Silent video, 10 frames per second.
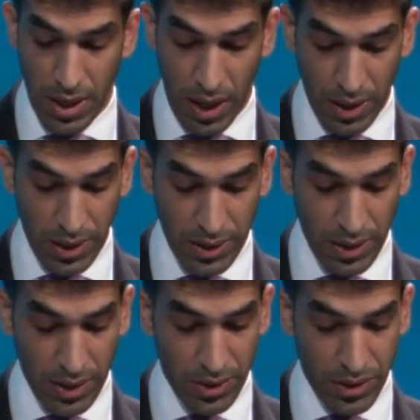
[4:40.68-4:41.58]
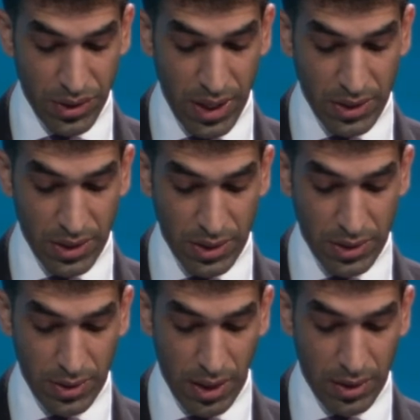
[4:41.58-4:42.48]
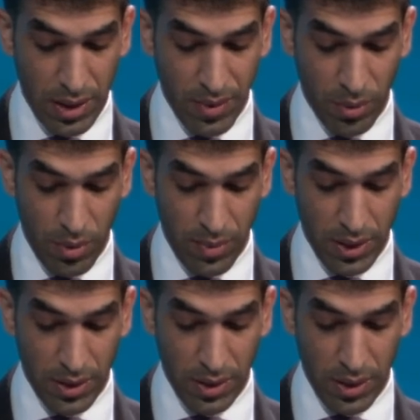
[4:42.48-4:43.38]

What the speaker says: unlocking energy access, and helping women